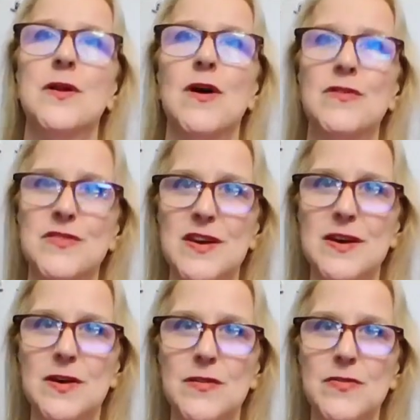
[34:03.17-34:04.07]

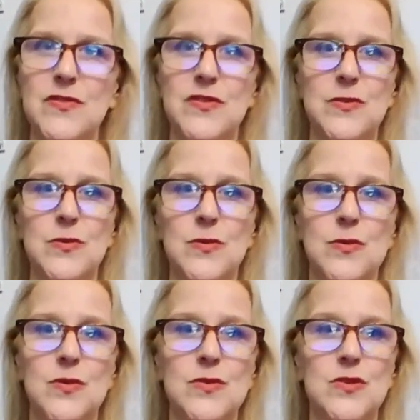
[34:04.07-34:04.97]
ourselves
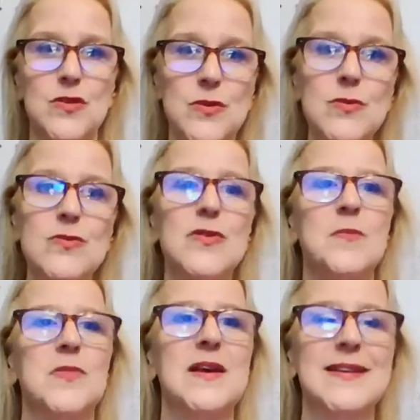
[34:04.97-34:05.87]
to do
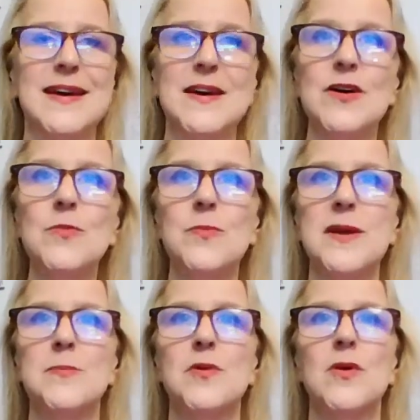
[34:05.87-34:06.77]
something to help
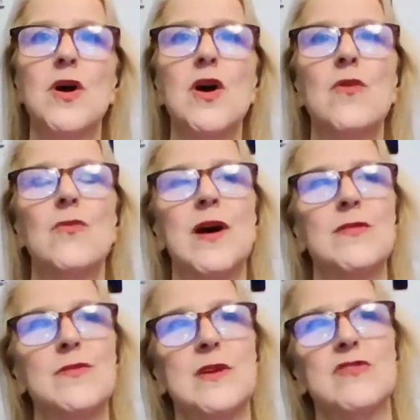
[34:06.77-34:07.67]
people,
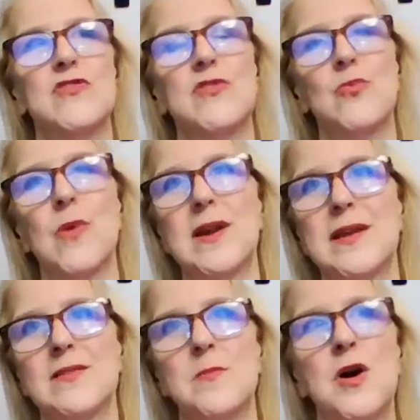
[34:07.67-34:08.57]
rather than just
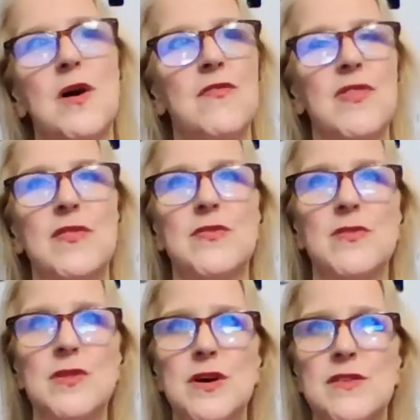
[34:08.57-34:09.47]
writing them off that they're
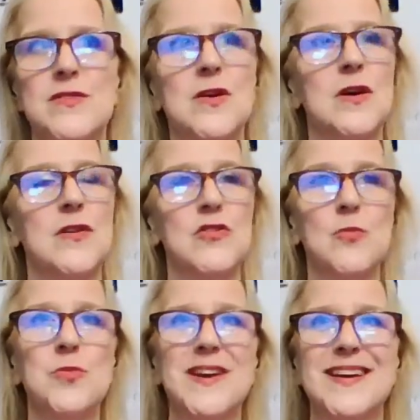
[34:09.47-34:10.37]
a lost cause or
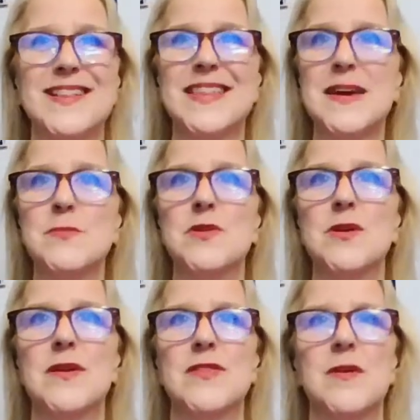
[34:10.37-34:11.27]
putting a label
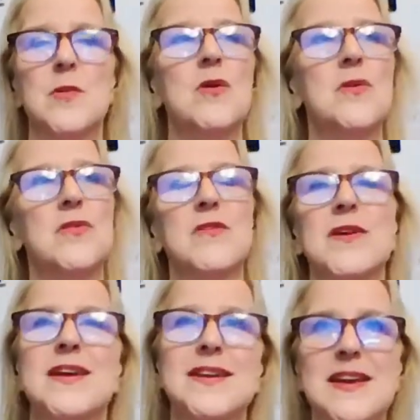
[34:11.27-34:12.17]
on them. Oh, they're
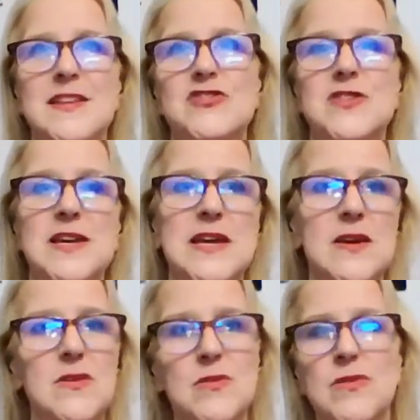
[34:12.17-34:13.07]

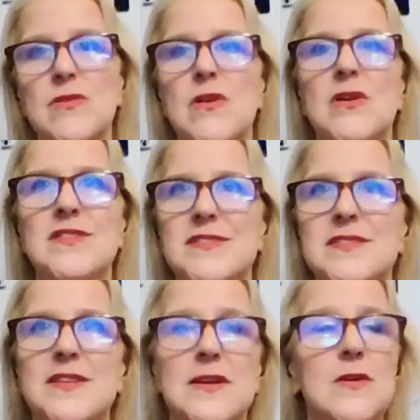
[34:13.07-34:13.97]
ADHD. Oh, they're
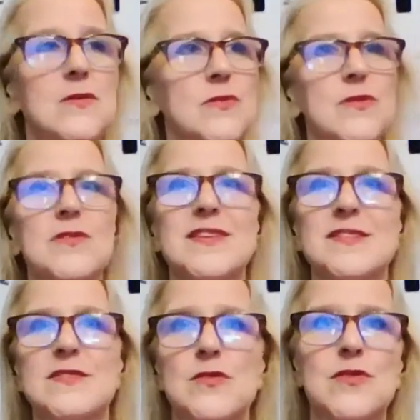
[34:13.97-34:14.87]
autistic. Oh, they're
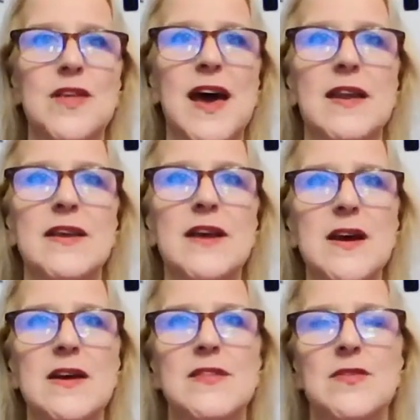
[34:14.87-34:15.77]
this, they're that.
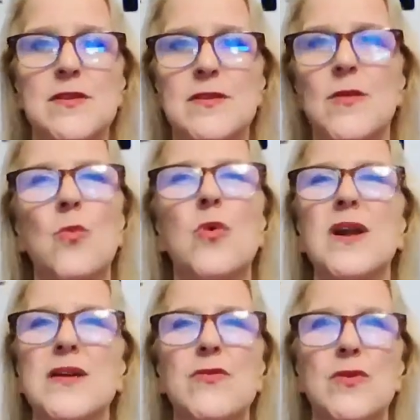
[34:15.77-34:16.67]
They're
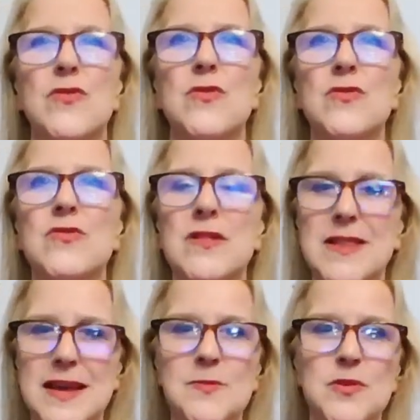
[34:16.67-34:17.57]
whatever. Those
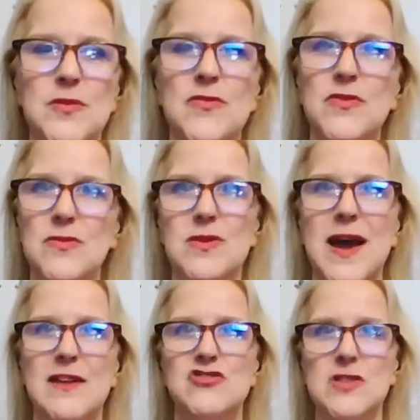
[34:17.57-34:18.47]
labels don't
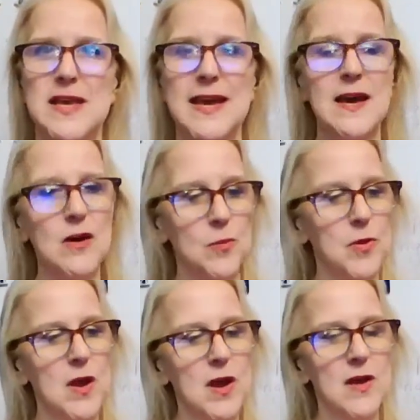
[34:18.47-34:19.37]
actually help.
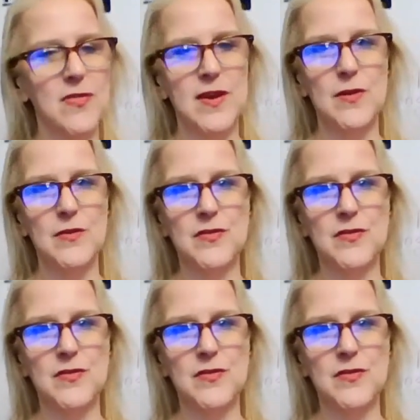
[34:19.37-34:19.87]
They are